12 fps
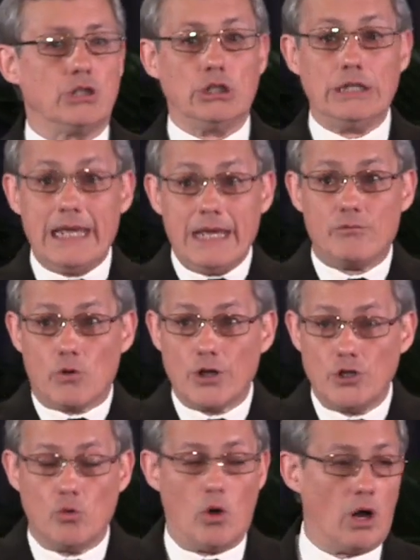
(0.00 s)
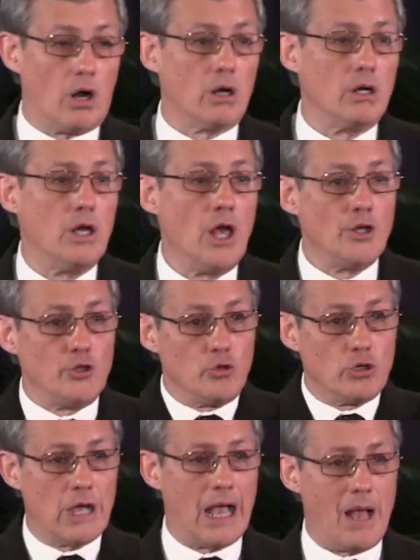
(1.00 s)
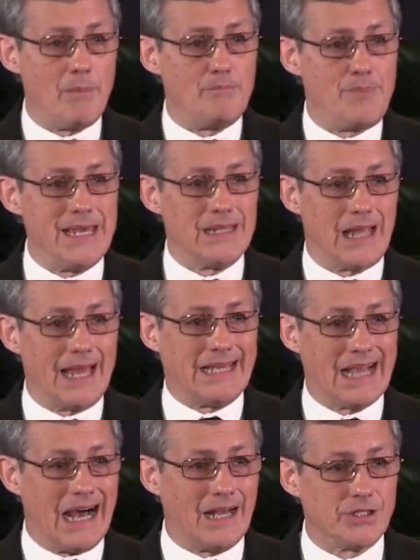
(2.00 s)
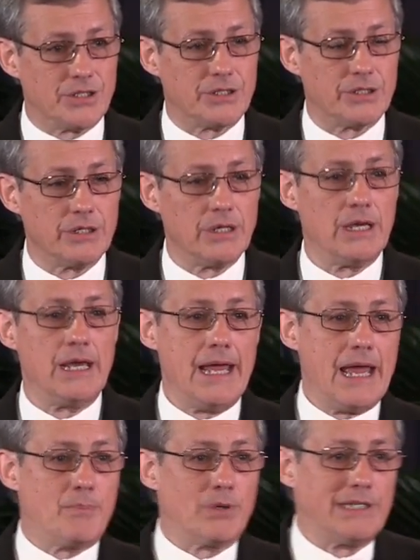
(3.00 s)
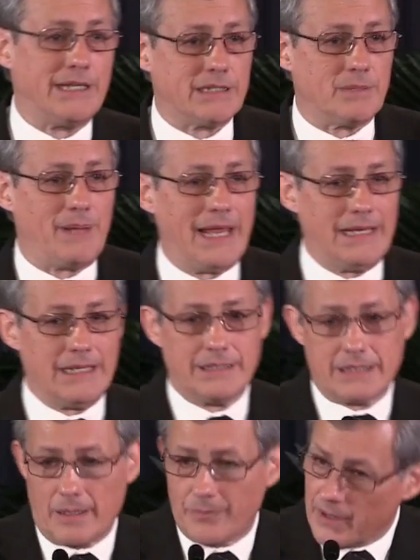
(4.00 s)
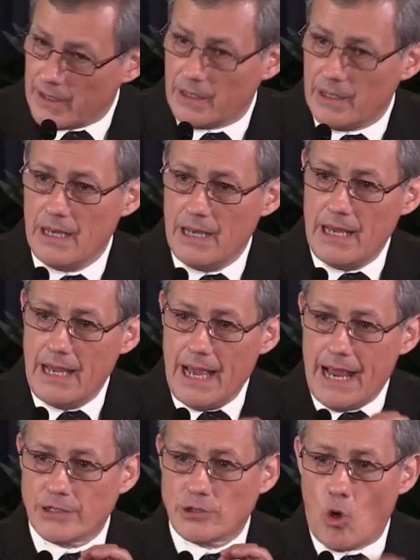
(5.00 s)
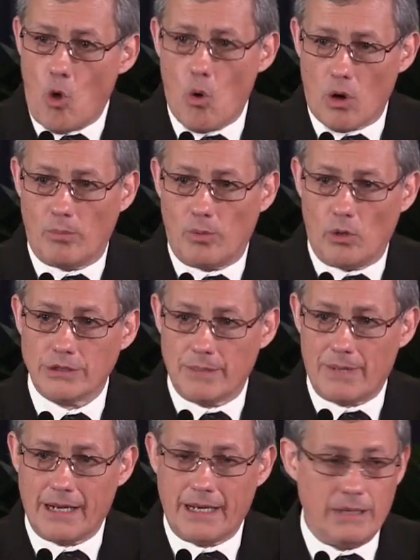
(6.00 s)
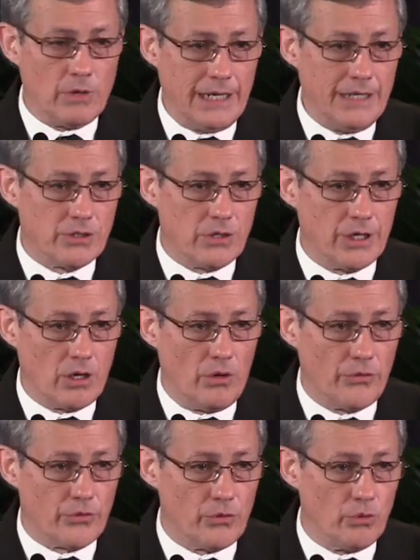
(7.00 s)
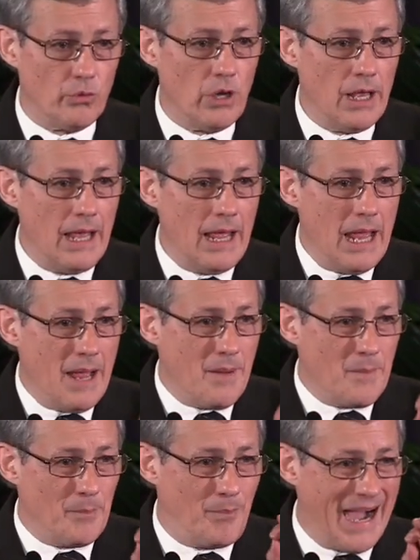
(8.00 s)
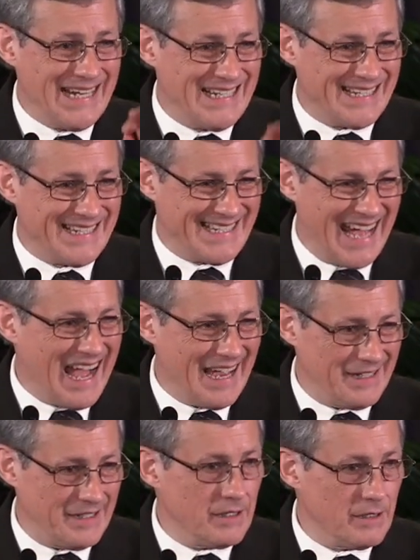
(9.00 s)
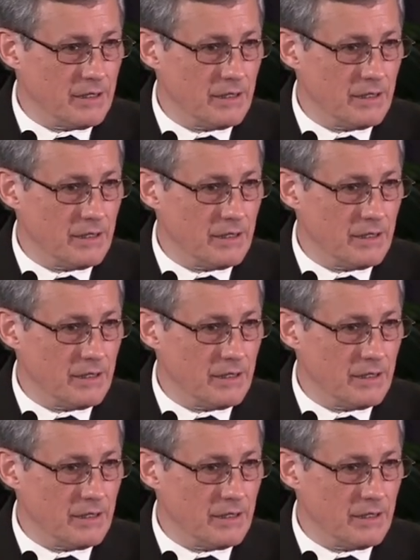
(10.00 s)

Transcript: to leave where you are, to come be like us, and participate in something as horrible as about what he's going to go through by design.